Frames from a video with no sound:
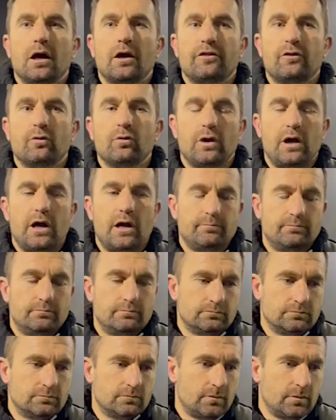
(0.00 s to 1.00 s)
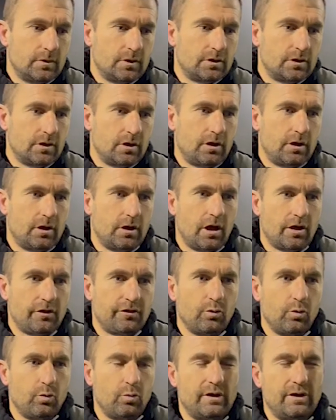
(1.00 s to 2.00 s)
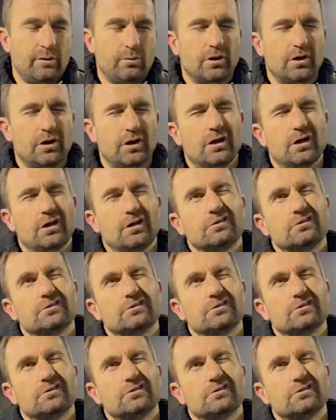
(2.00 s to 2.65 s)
I thought. Um, I, I, thought we were